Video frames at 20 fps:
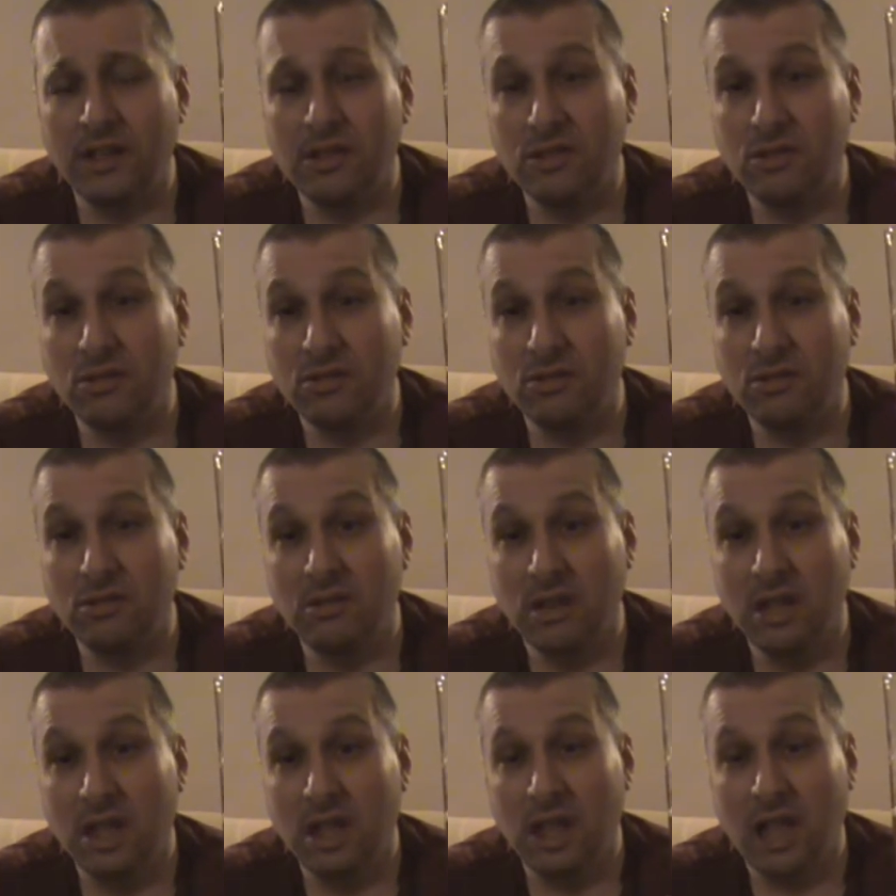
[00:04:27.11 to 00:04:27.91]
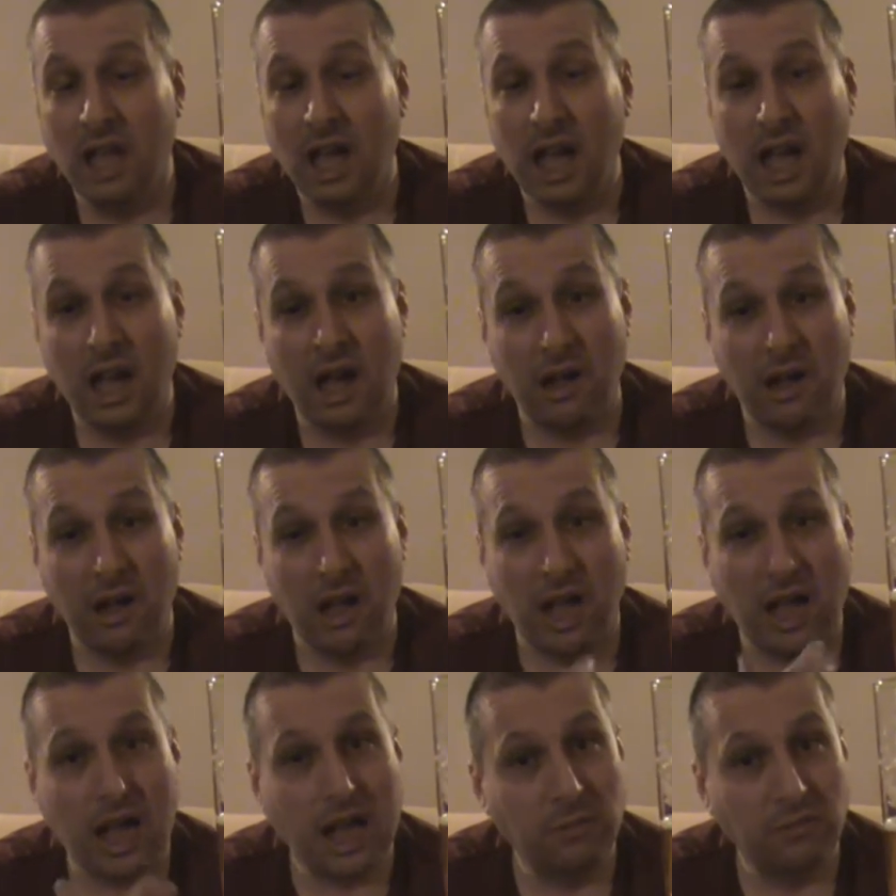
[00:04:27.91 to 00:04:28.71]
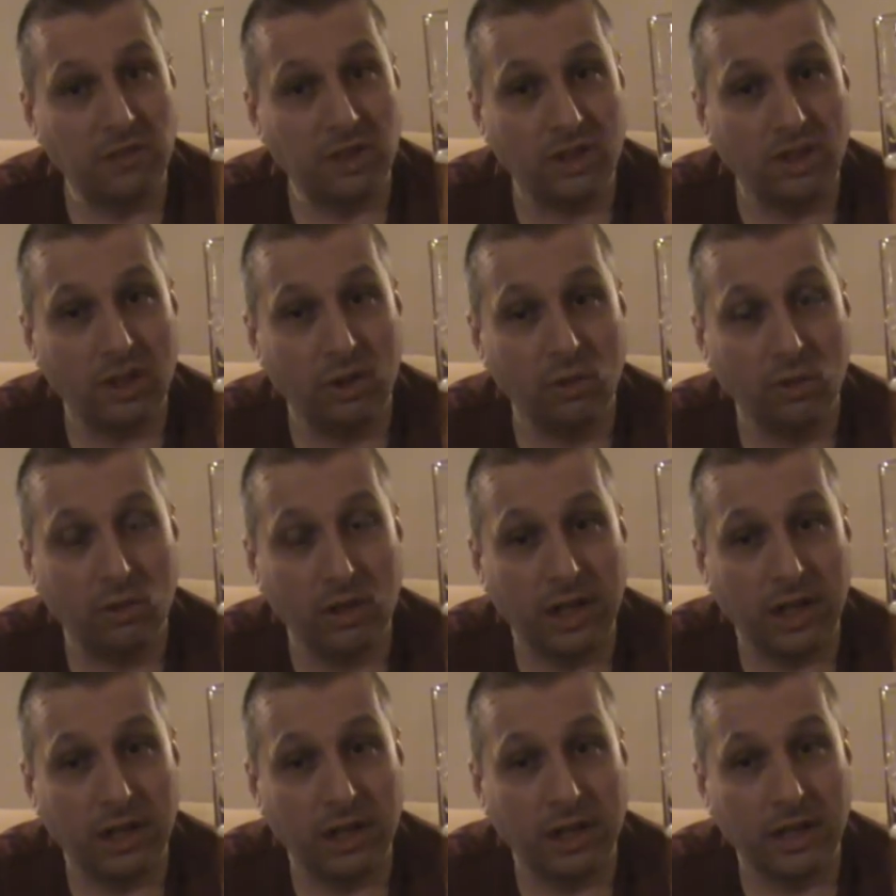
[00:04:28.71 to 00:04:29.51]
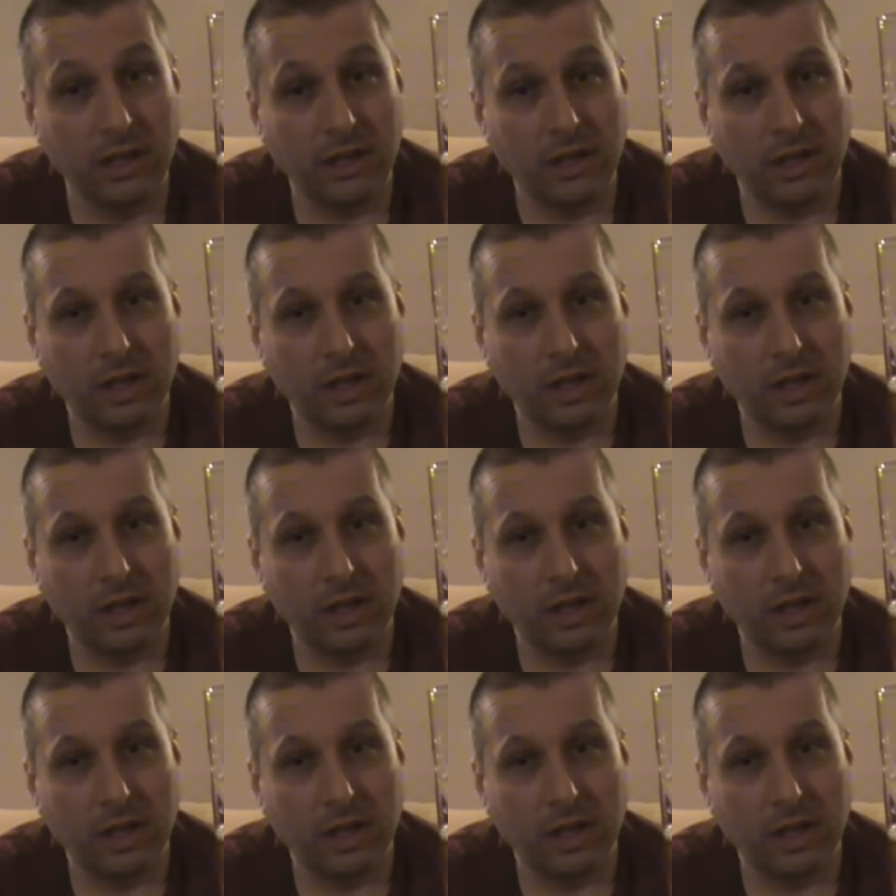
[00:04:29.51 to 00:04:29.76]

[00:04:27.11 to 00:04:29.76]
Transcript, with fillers: So, I, I'm still learning.